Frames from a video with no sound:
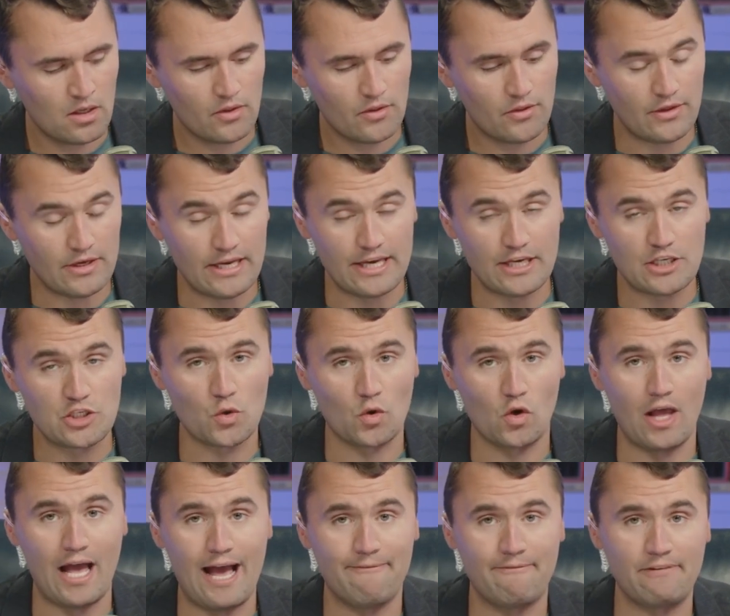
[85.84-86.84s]
the
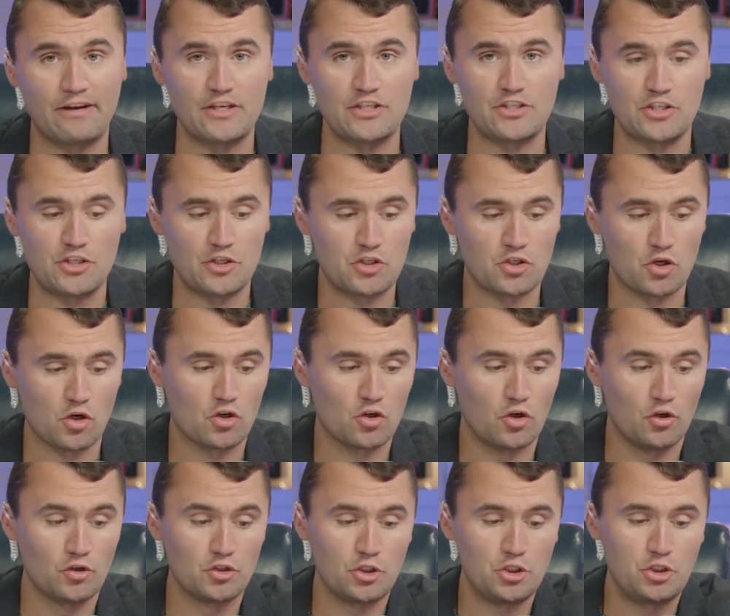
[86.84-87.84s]
Israel advocacy
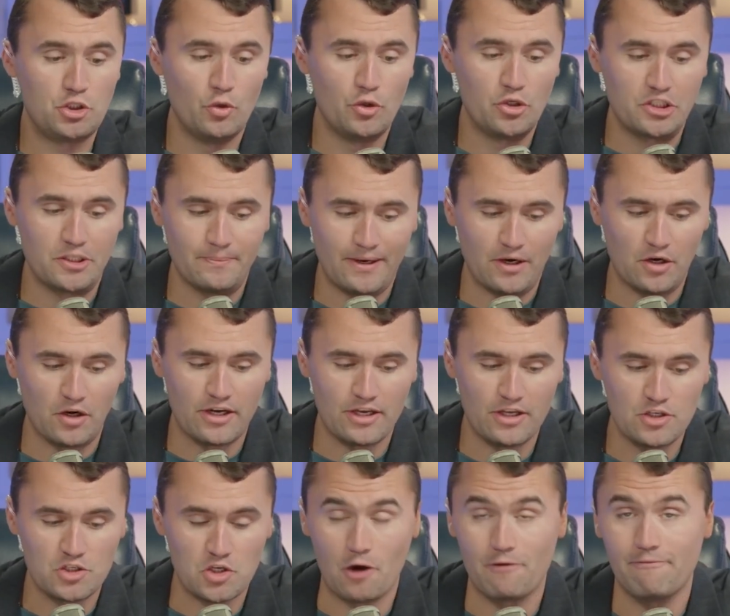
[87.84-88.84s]
circles, Jewish
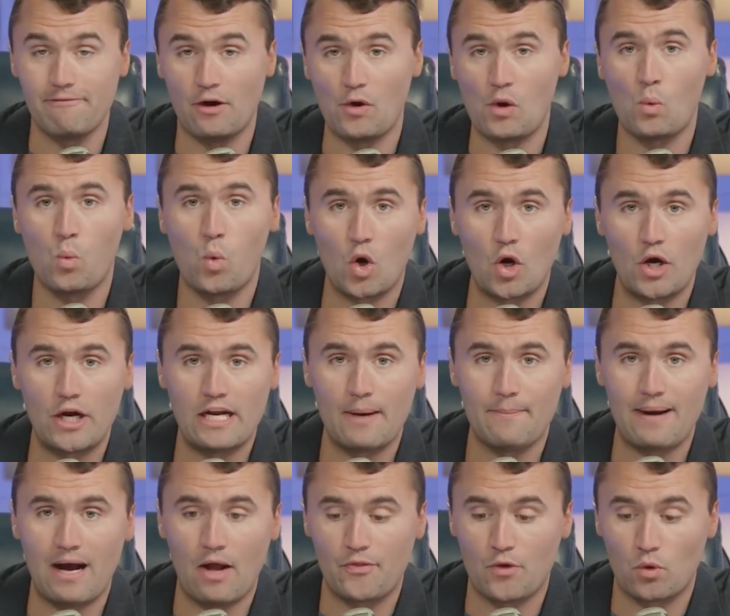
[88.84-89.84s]
Americans, are very worried
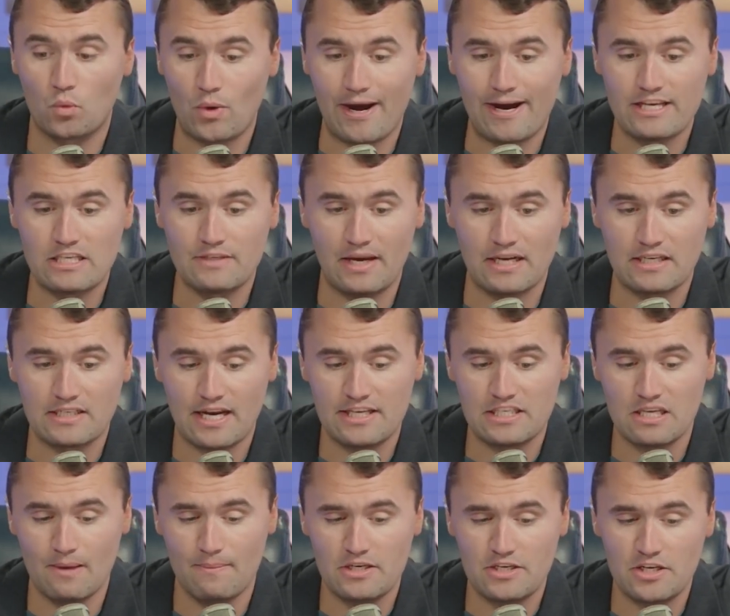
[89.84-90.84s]
about the rise of
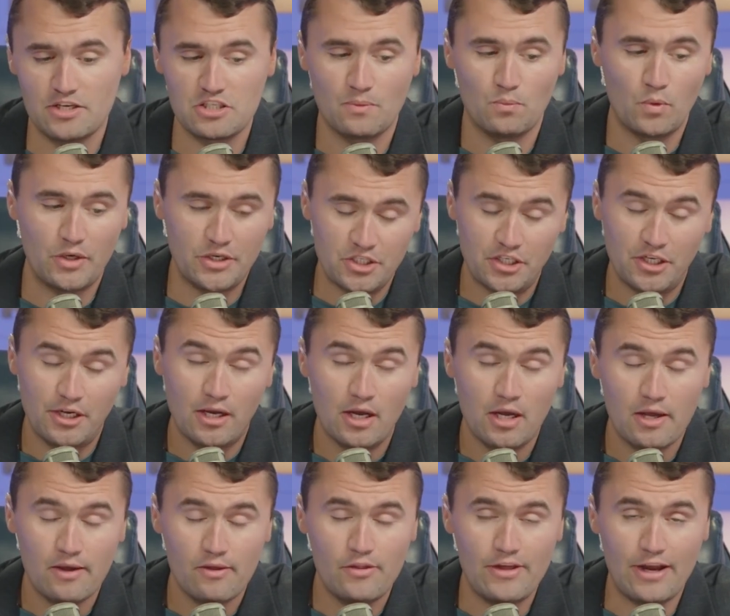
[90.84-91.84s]
anti-Semitism, which
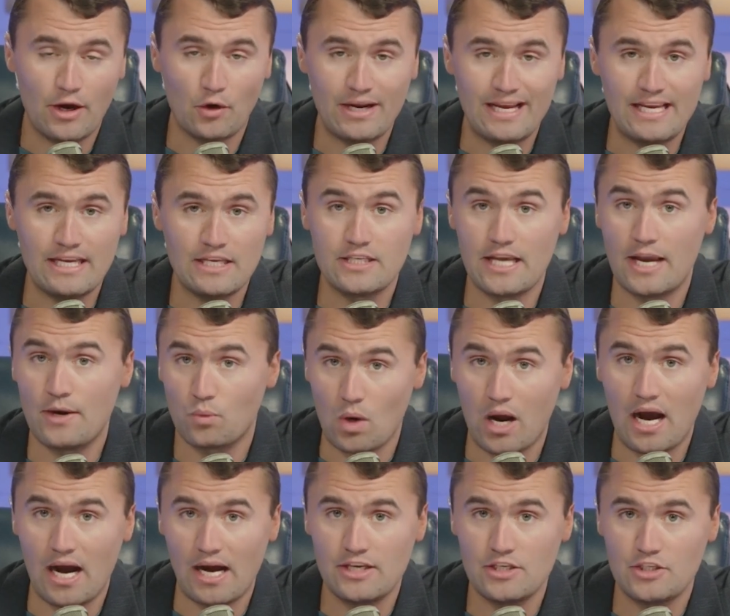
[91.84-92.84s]
there is a
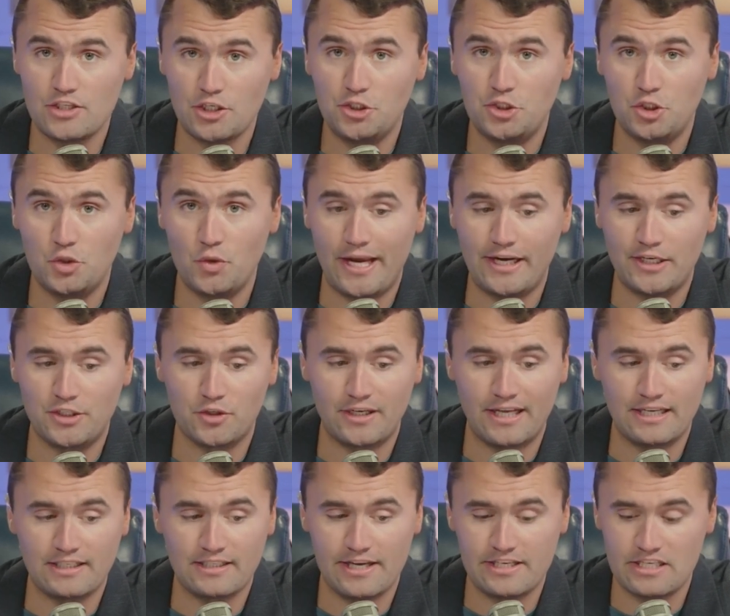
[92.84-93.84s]
rise in Jew hatred
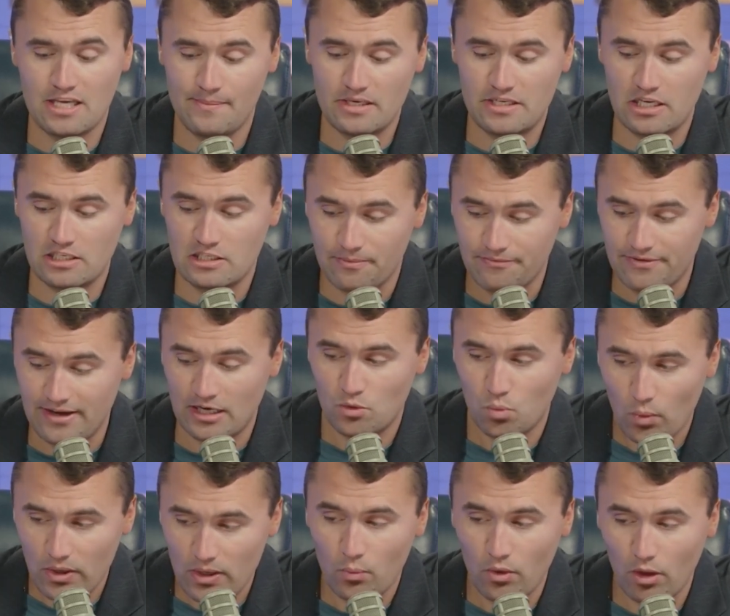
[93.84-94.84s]
and anti-Semitism. In fact,
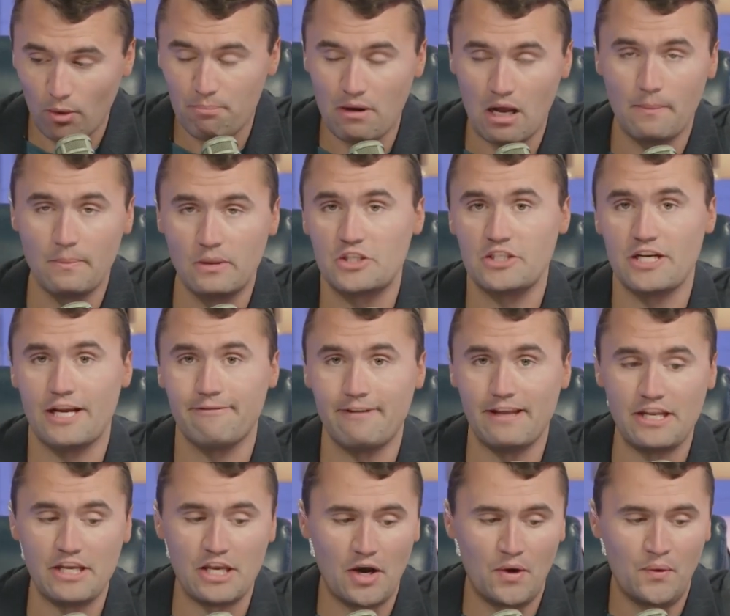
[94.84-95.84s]
we will publish a
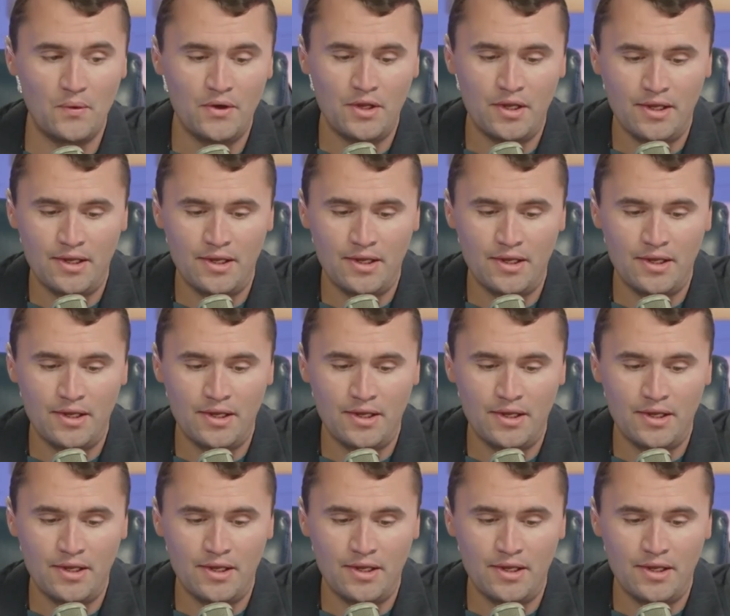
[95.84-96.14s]
video